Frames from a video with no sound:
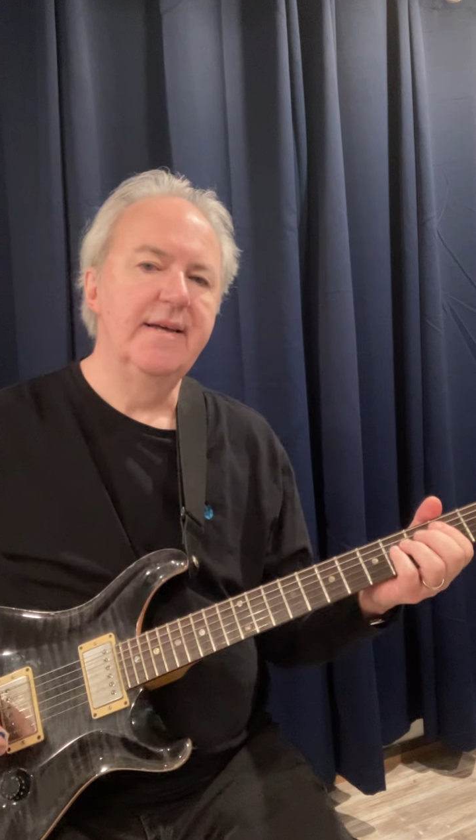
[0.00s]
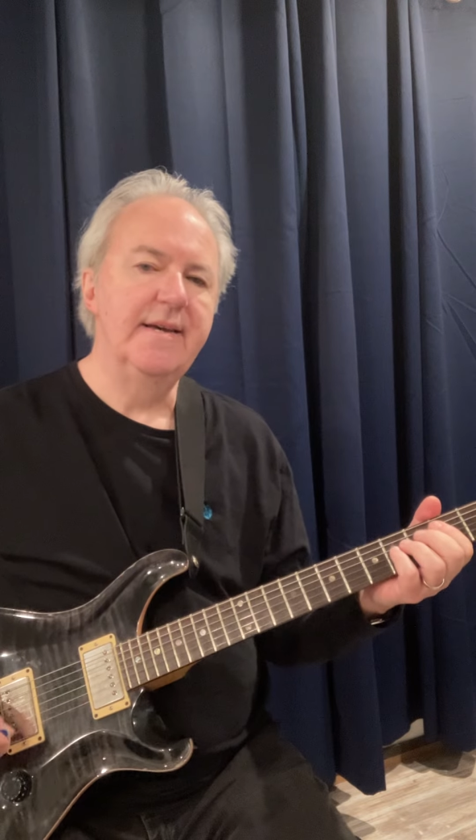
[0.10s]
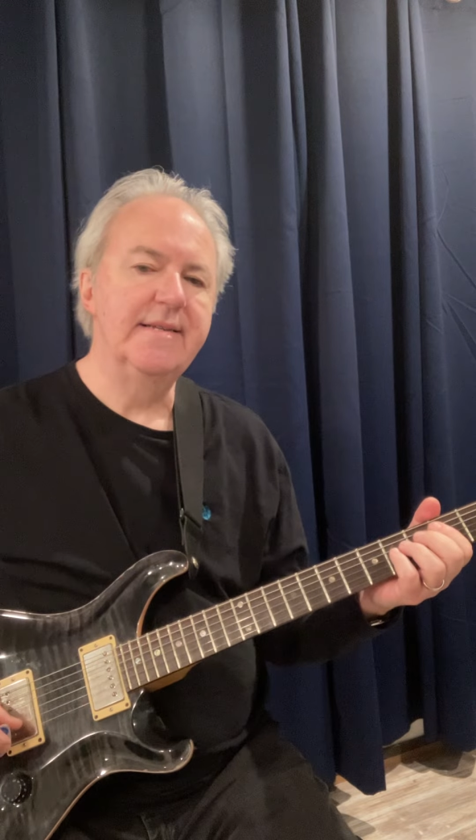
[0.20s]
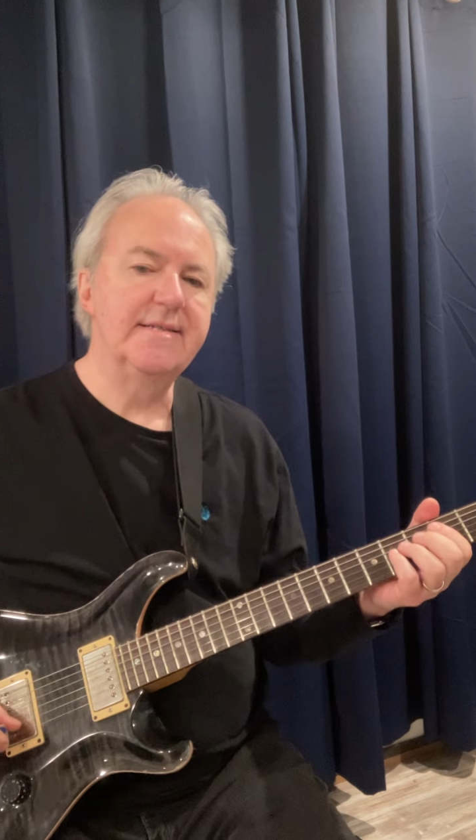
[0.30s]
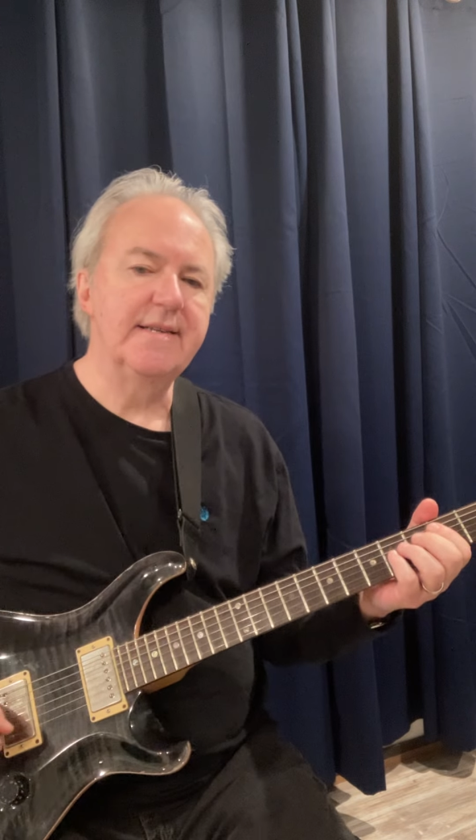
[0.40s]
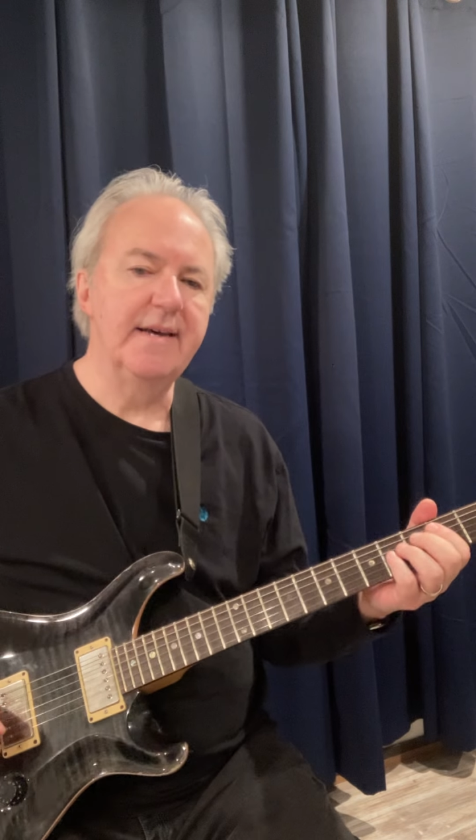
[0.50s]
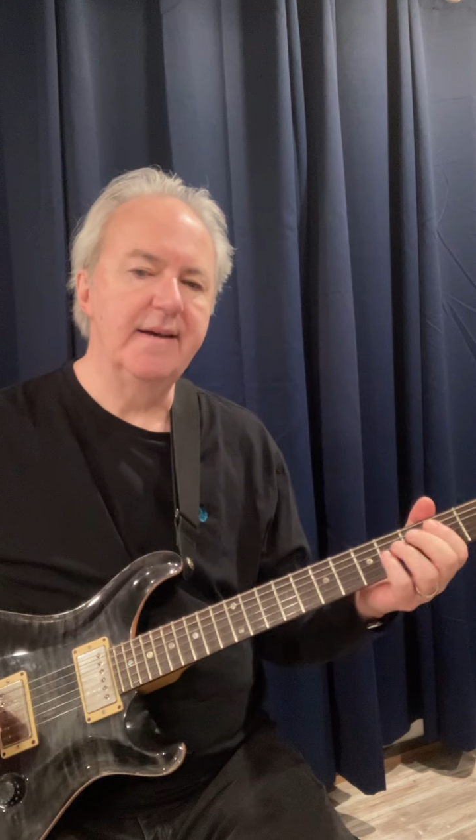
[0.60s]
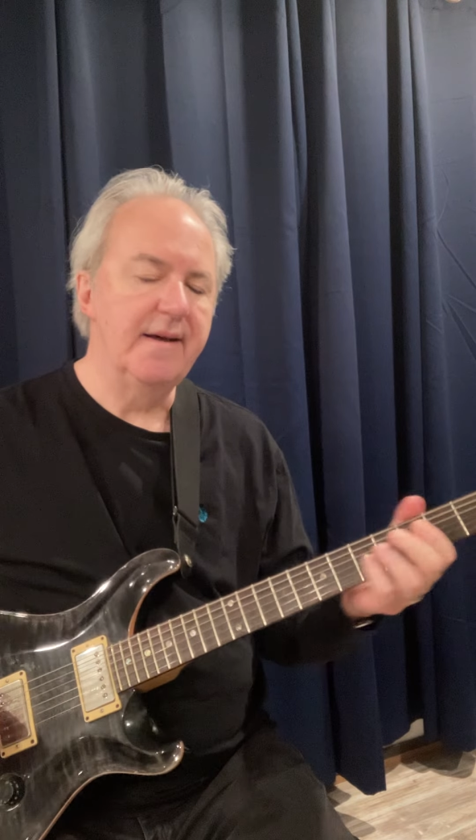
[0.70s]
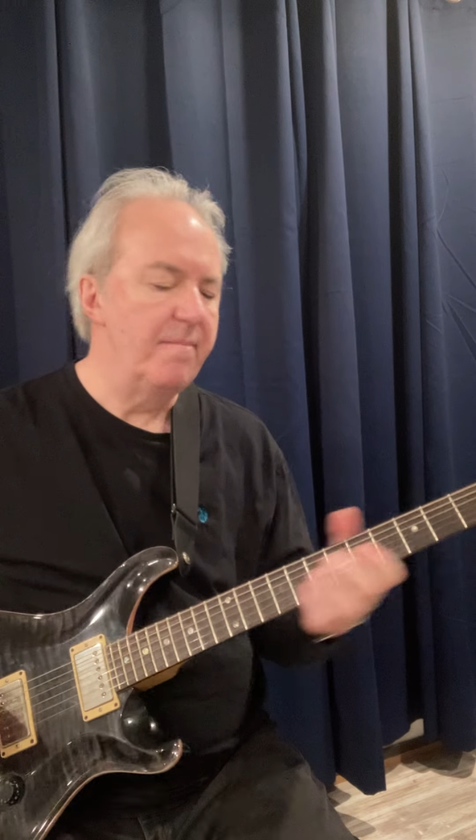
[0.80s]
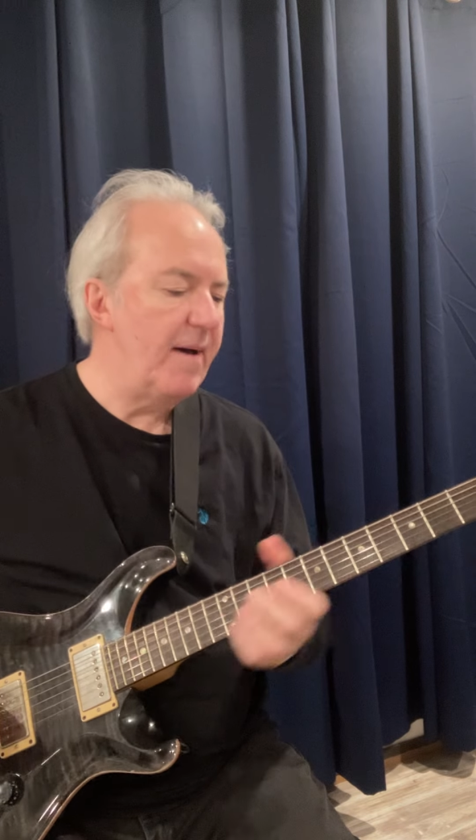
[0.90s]
It's
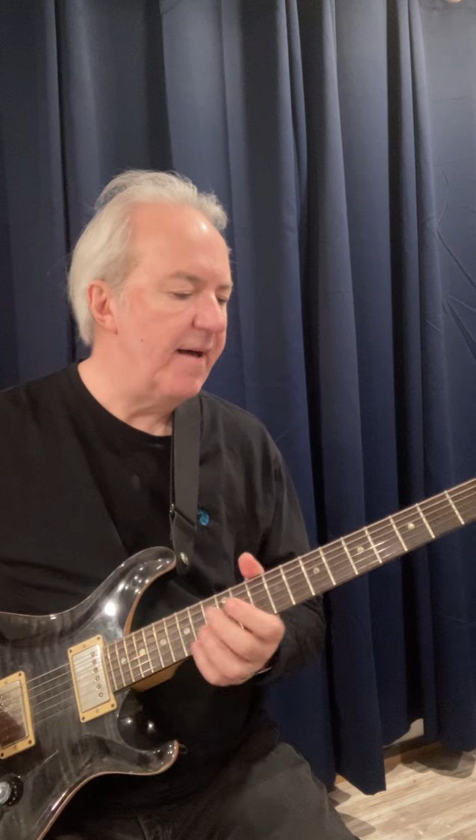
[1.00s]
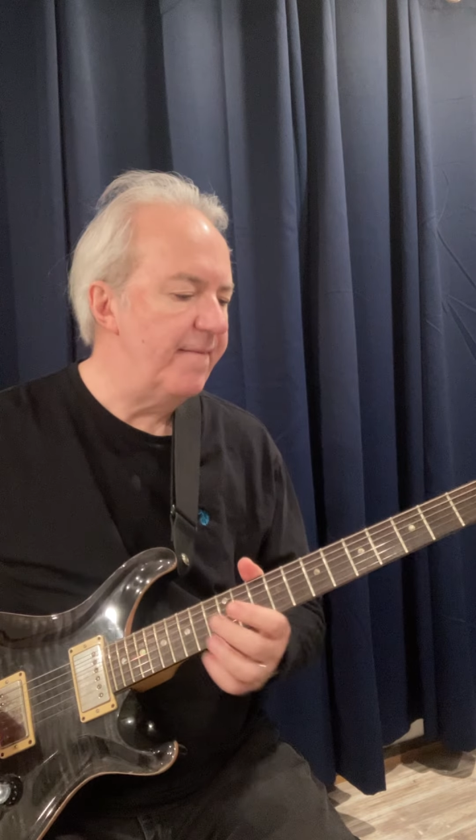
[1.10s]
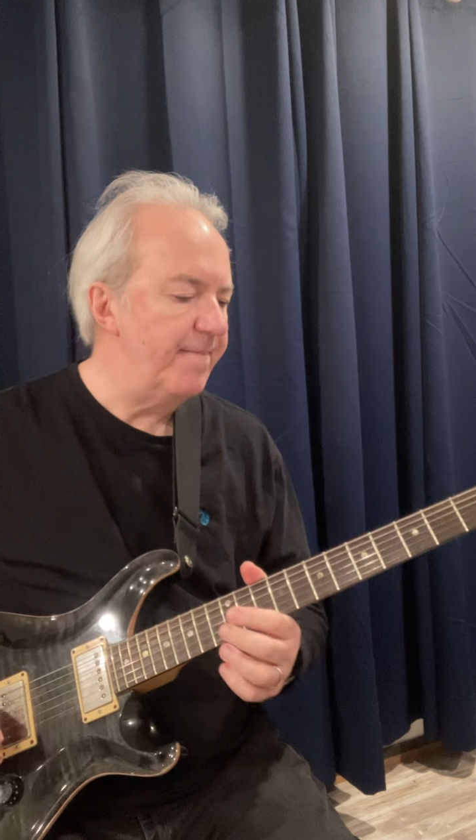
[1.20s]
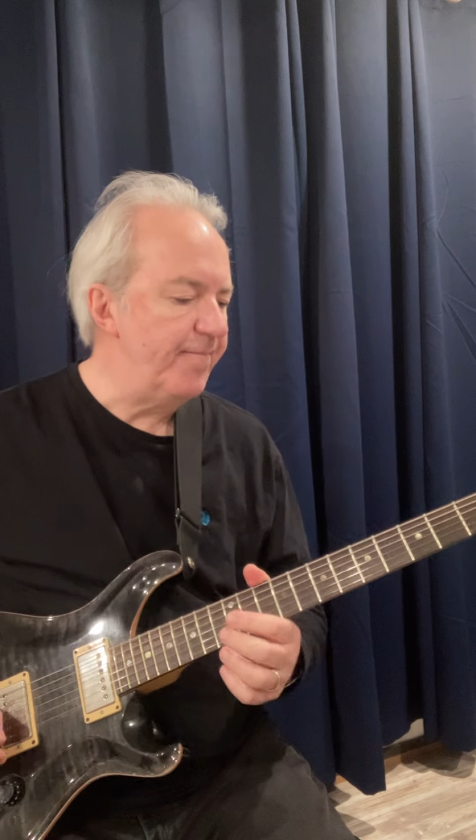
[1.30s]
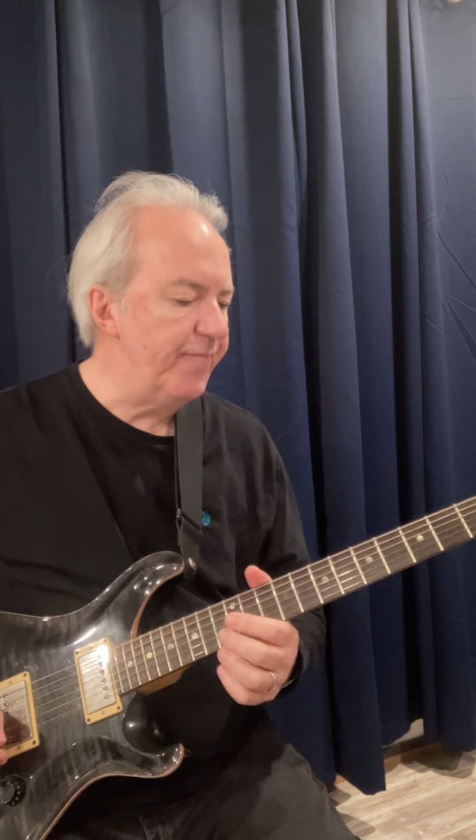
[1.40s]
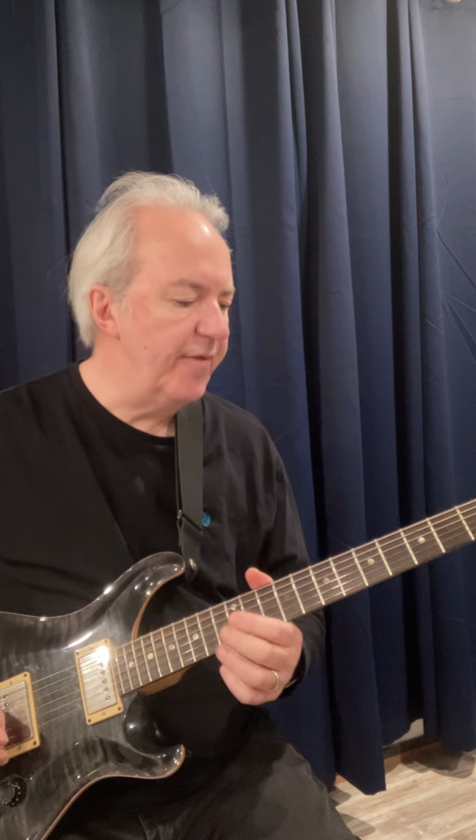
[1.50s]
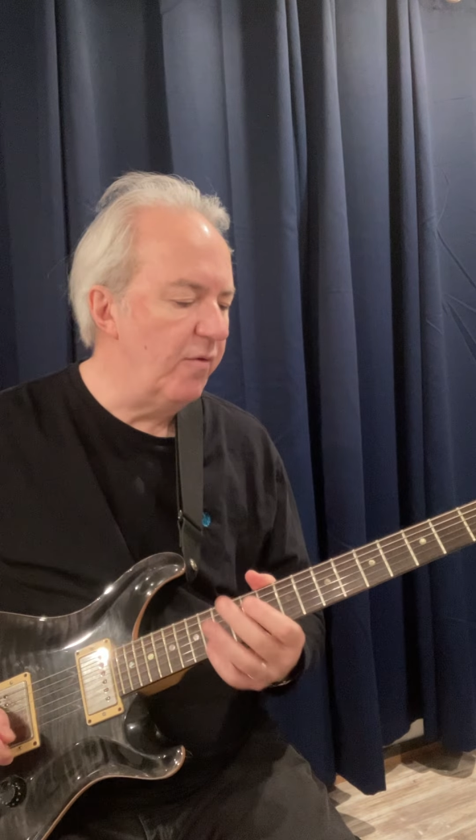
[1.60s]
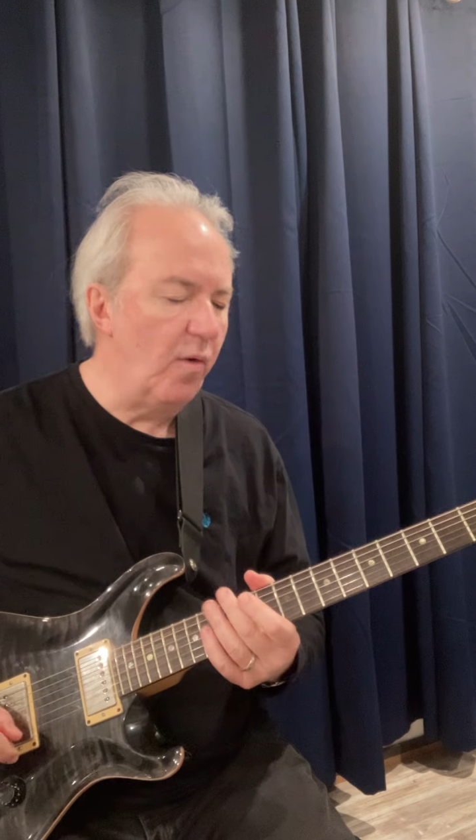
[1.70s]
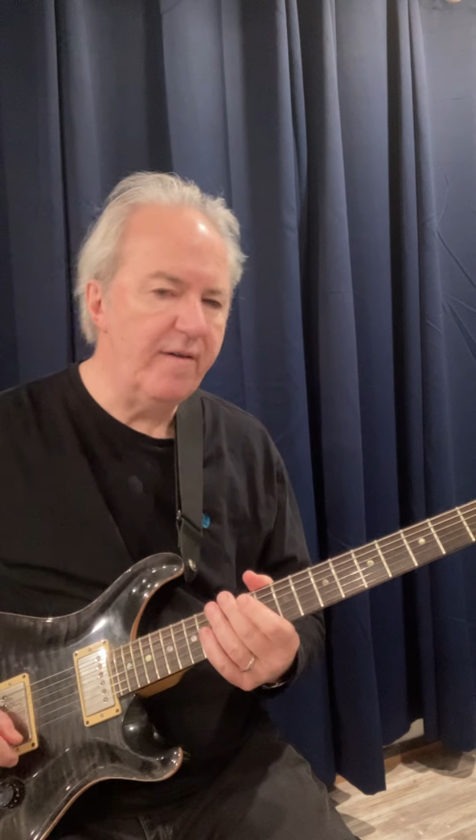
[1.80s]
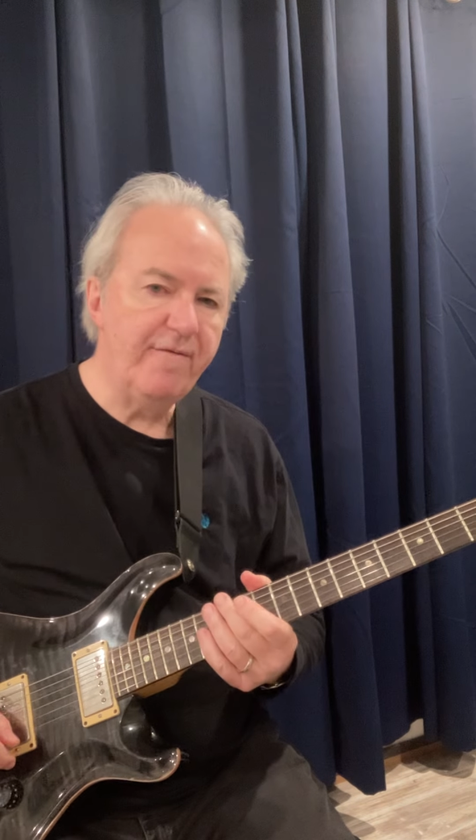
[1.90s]
about the
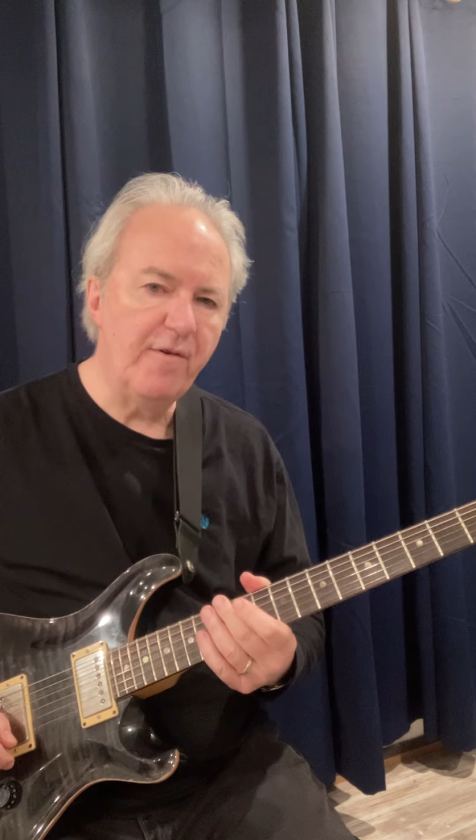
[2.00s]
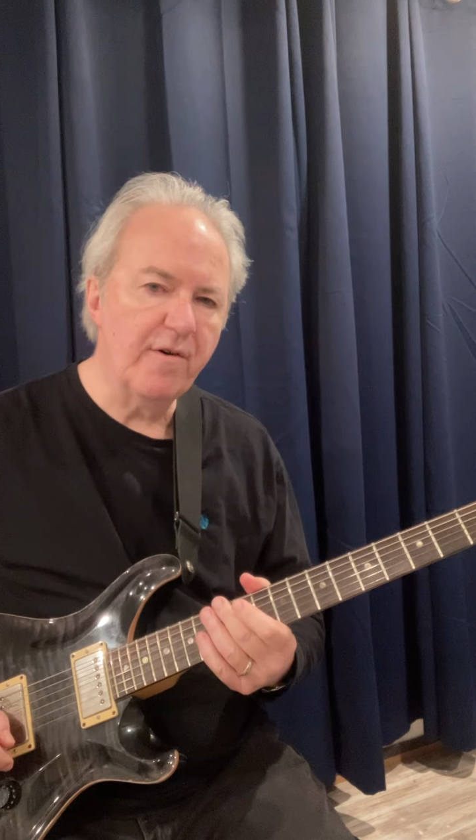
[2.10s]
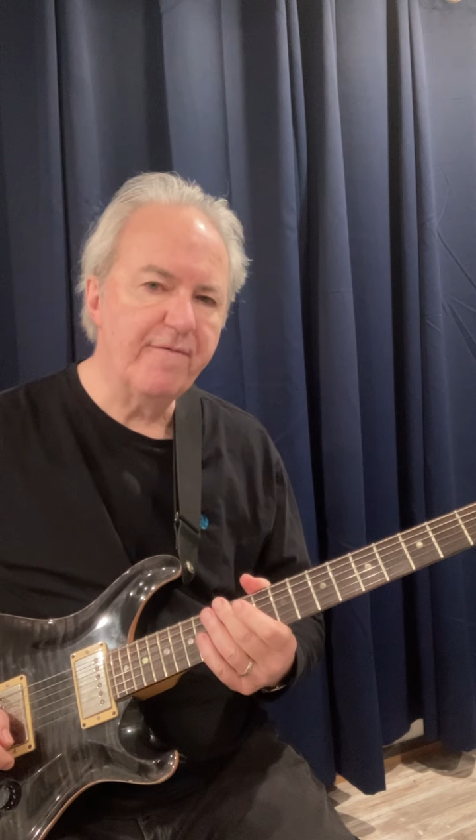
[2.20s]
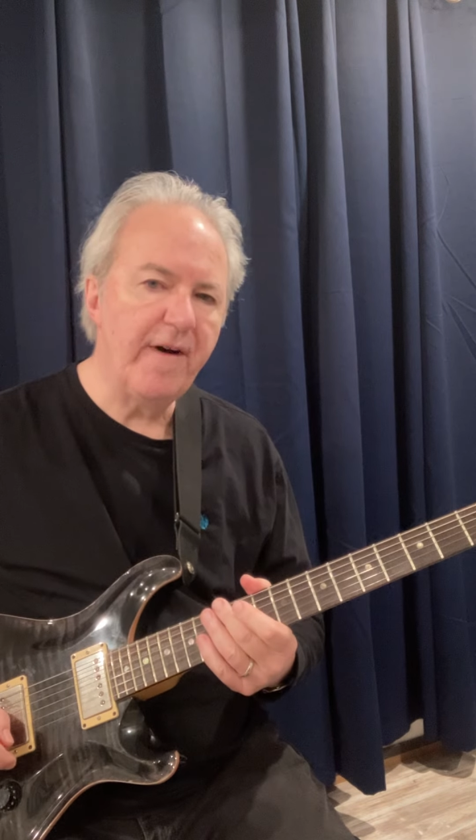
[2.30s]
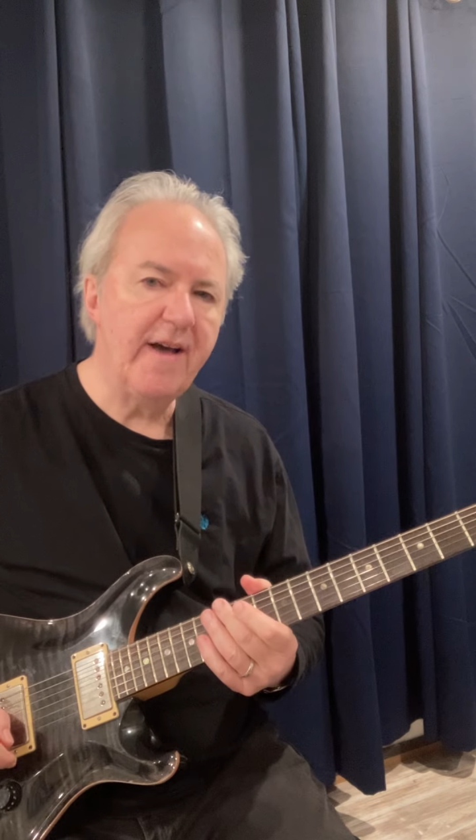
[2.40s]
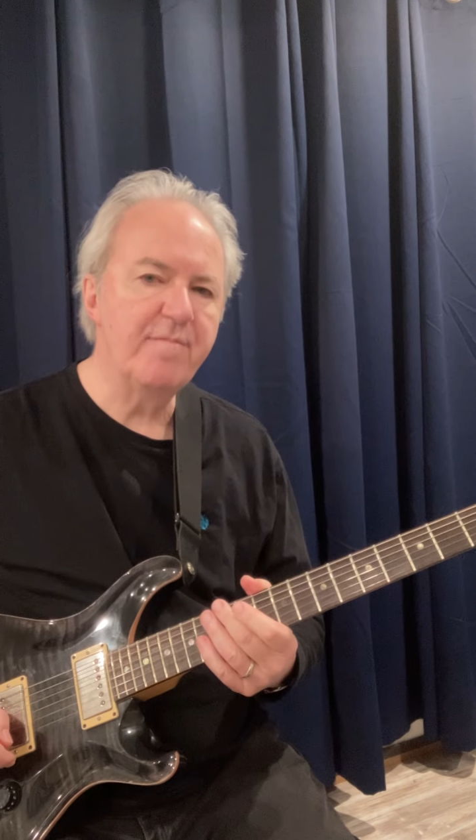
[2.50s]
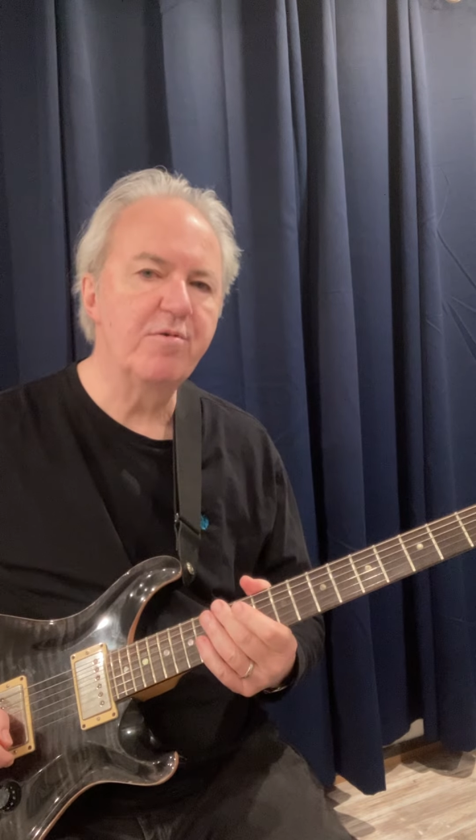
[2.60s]
1-4-5